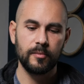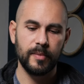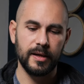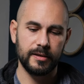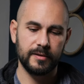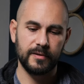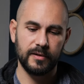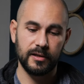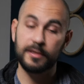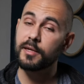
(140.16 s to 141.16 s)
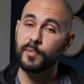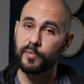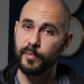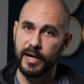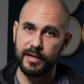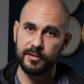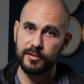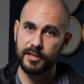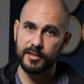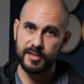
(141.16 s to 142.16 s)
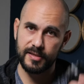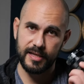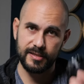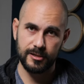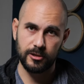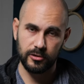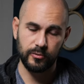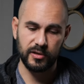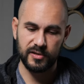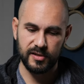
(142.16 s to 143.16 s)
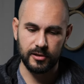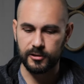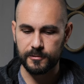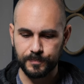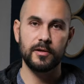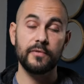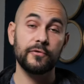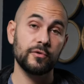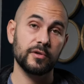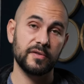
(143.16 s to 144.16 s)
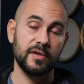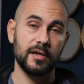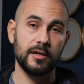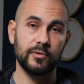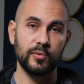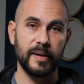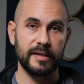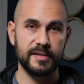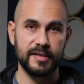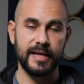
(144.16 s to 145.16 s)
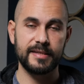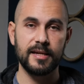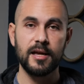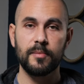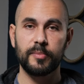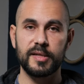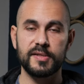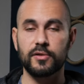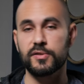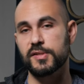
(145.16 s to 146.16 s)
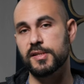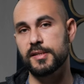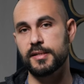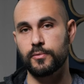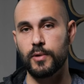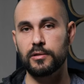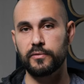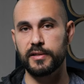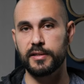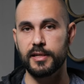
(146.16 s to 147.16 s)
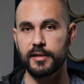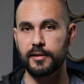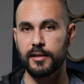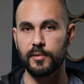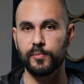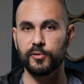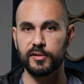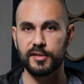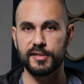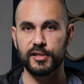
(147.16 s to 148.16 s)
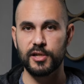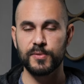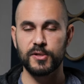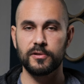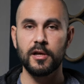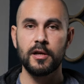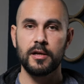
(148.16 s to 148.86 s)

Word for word: but keep in mind that this lens is not weather sealed. If you are thinking to buy this lens, please consider one of the links that I put in the description.